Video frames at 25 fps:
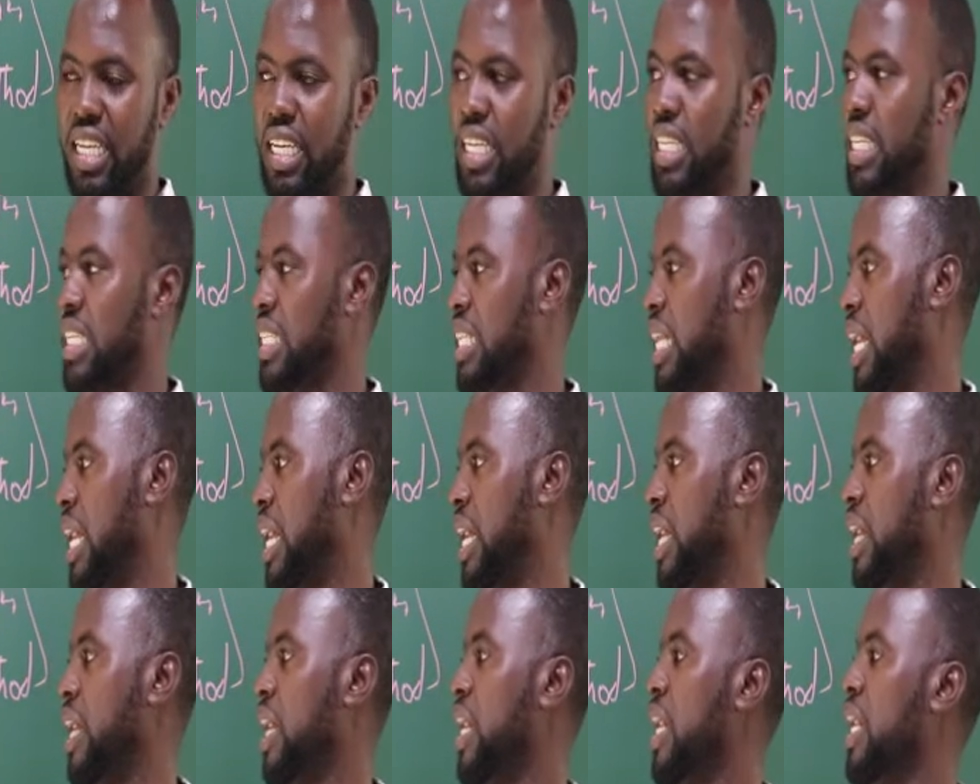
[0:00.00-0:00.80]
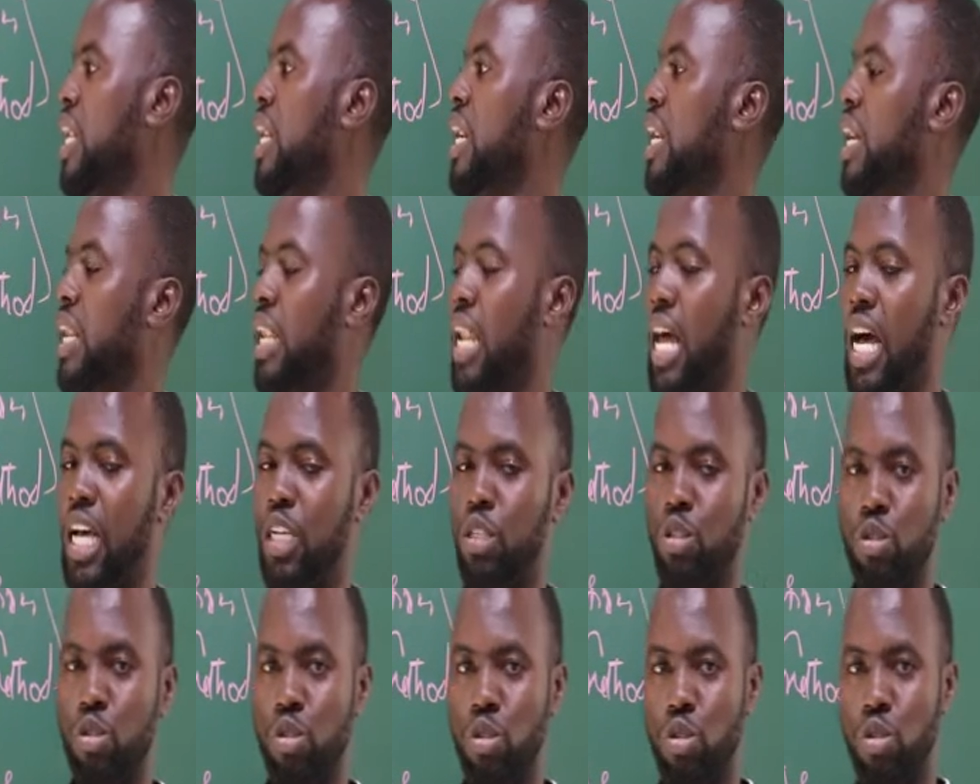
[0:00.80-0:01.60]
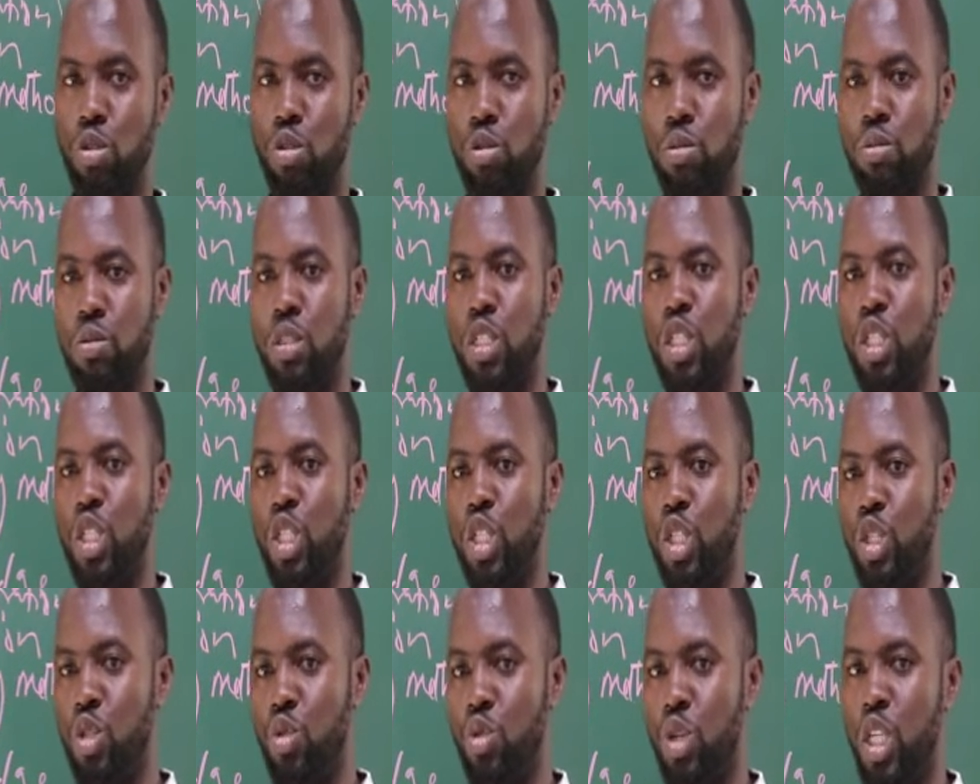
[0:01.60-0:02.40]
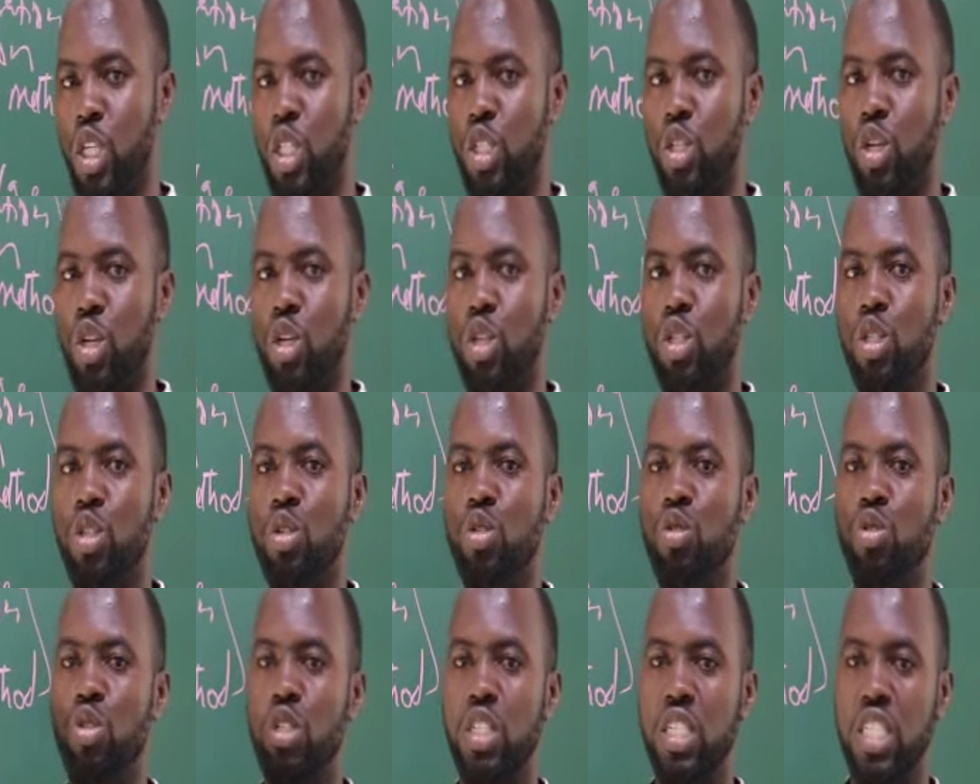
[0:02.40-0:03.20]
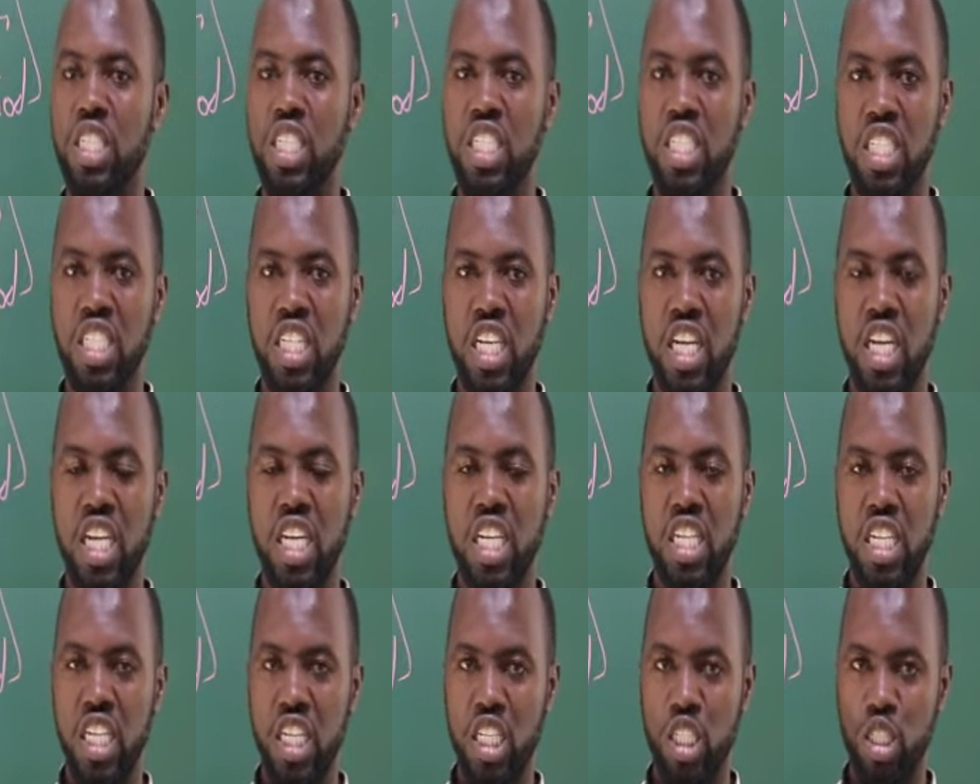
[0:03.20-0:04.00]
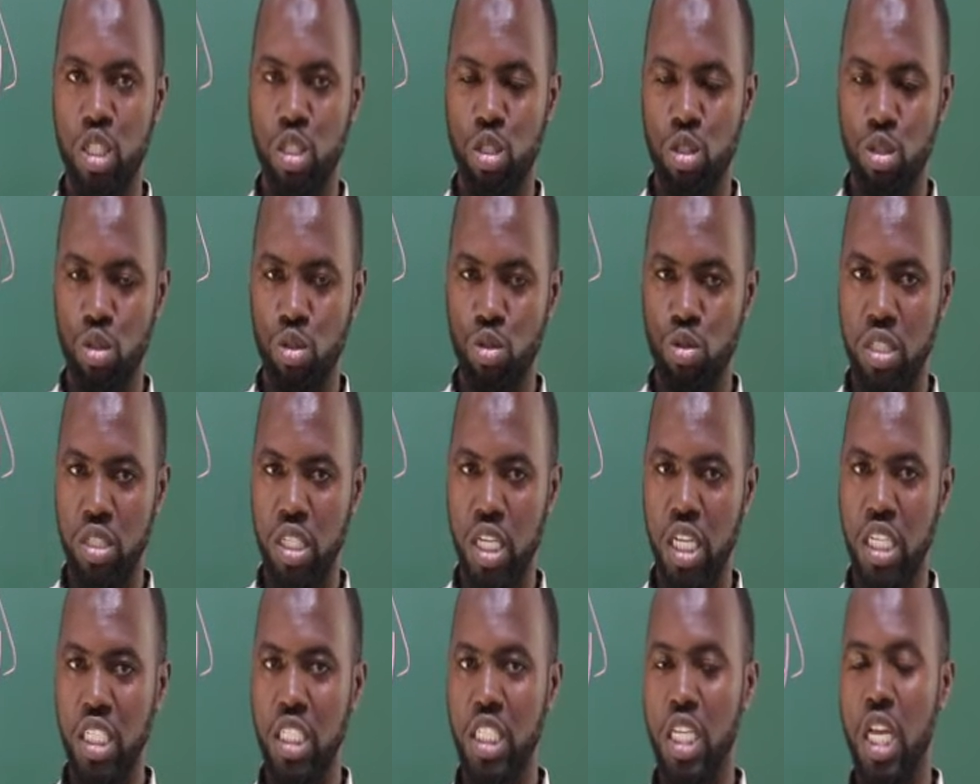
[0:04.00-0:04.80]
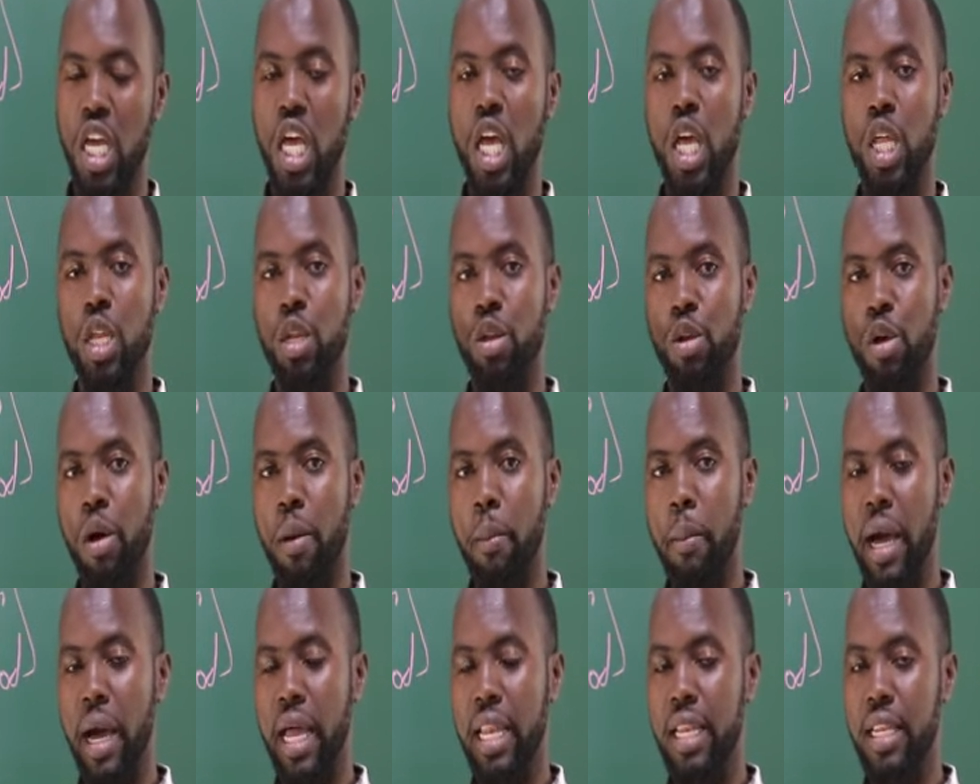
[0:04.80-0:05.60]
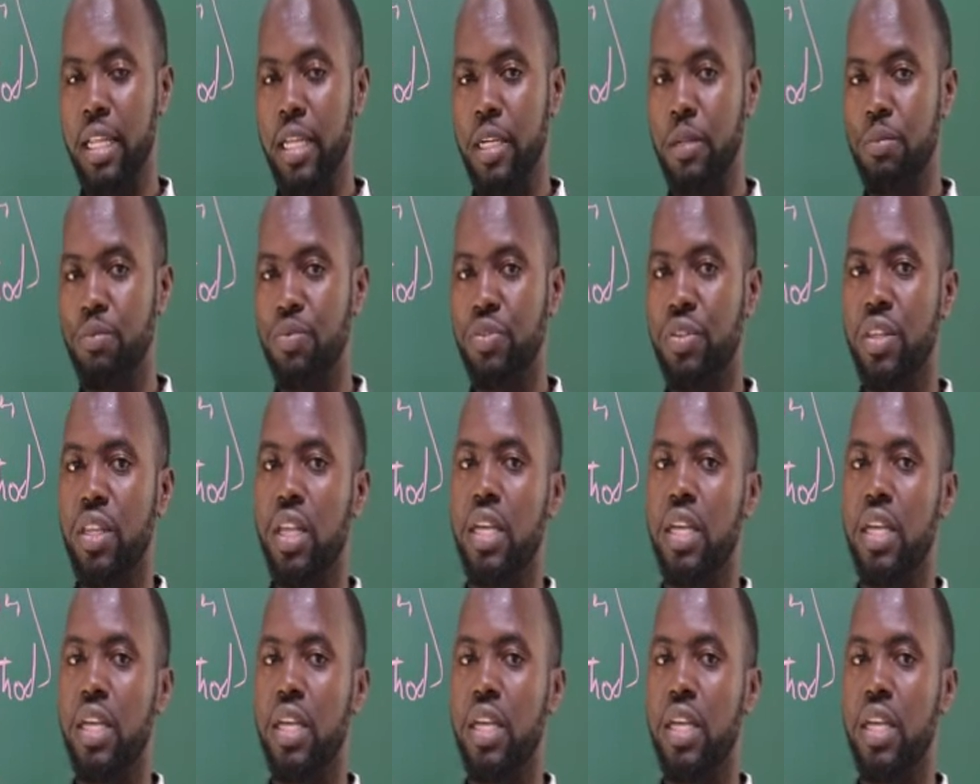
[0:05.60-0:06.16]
in a classroom situation to teach his students? Normally,